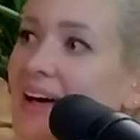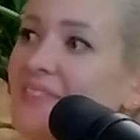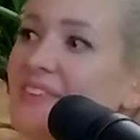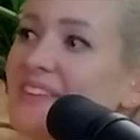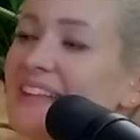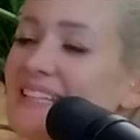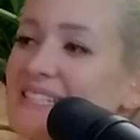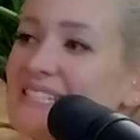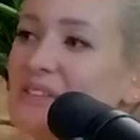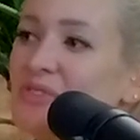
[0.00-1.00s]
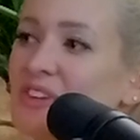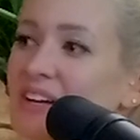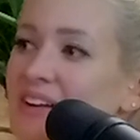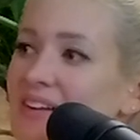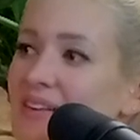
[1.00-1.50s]
I feel that's
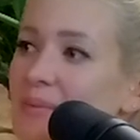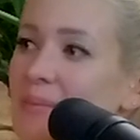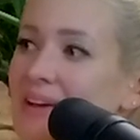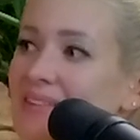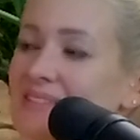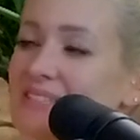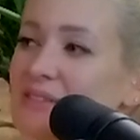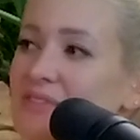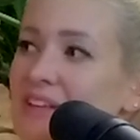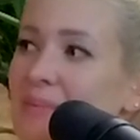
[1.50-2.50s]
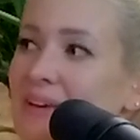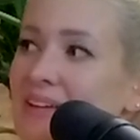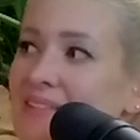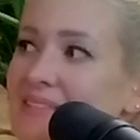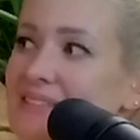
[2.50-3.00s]
different, males to
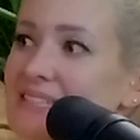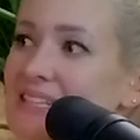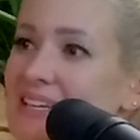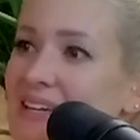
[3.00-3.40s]
females